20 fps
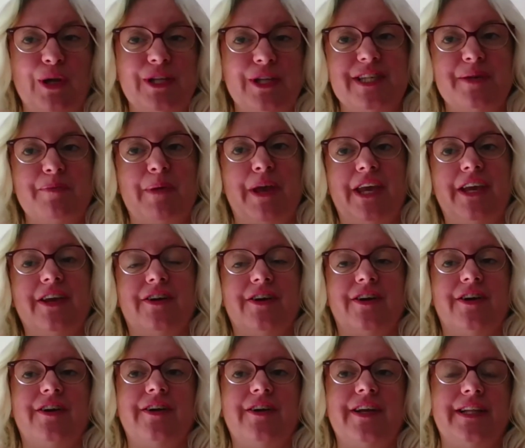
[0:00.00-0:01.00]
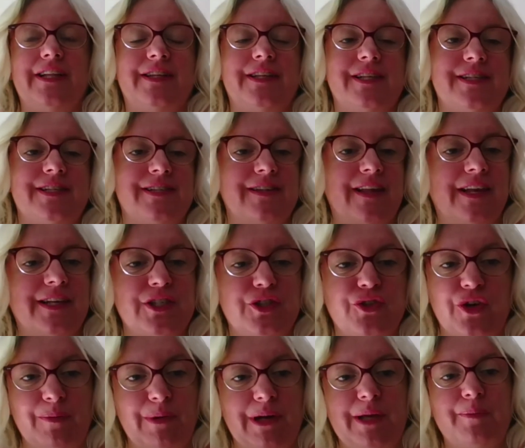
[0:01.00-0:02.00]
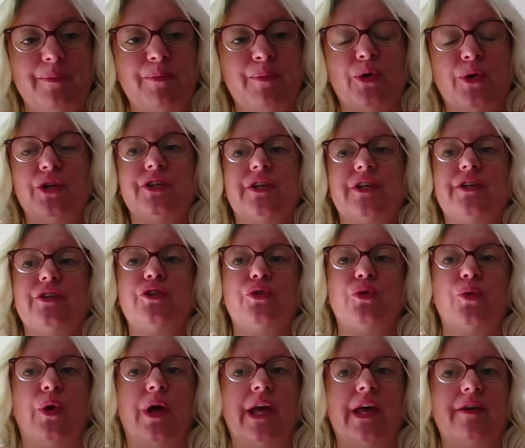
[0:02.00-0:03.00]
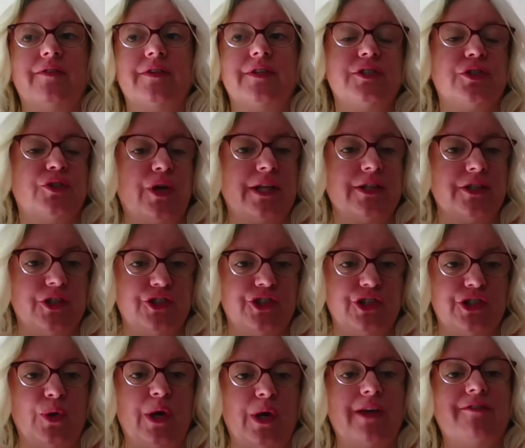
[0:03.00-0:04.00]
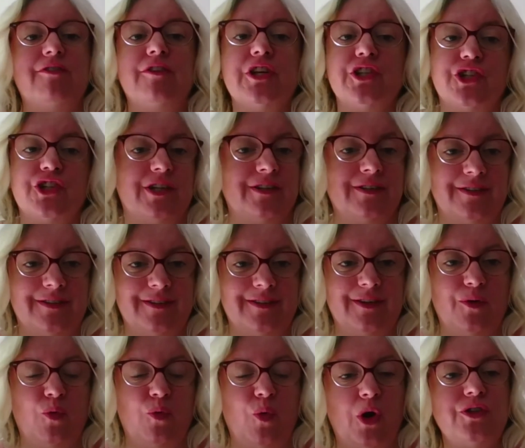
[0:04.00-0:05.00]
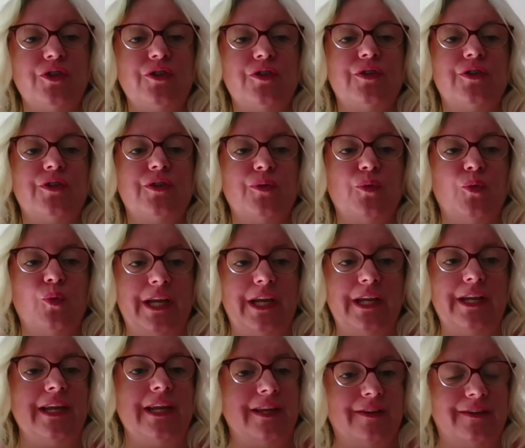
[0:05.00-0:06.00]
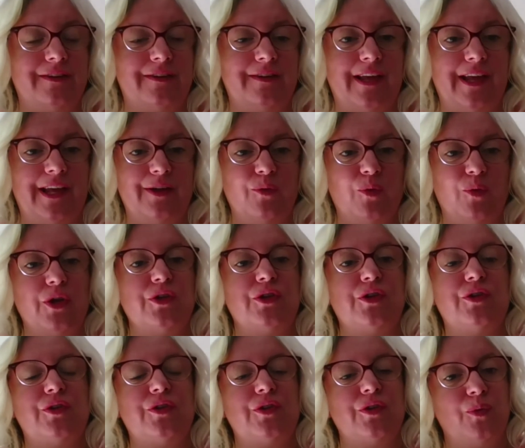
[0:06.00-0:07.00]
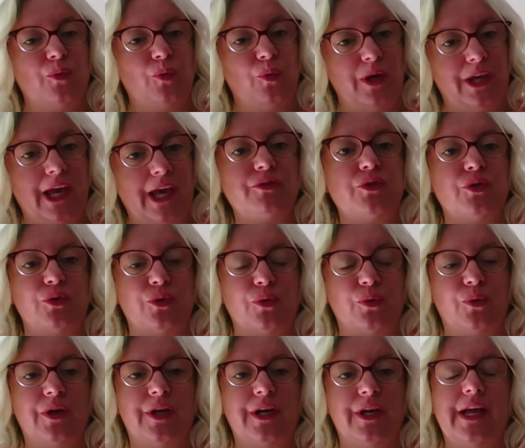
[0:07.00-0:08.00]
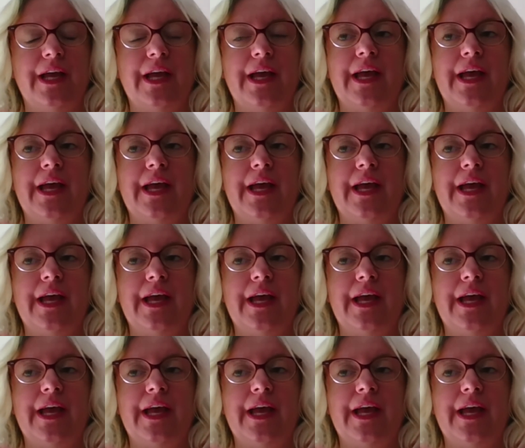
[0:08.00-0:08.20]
policymaker, it is extremely important to have the strategy, to have vision. What we need and what we have to do.